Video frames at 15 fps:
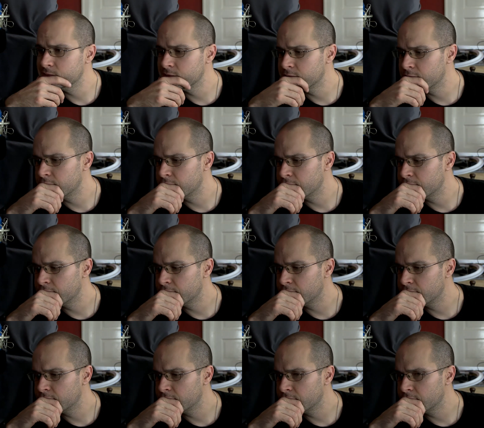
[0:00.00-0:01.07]

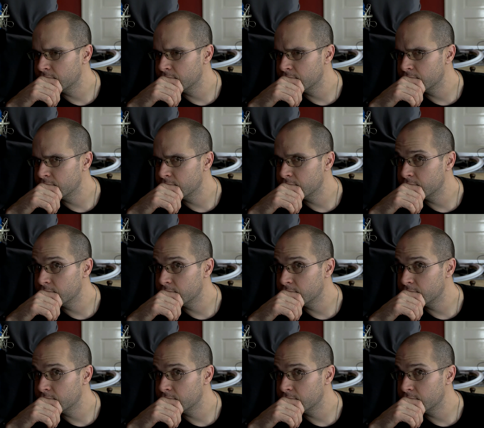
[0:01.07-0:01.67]
Nobody speaks.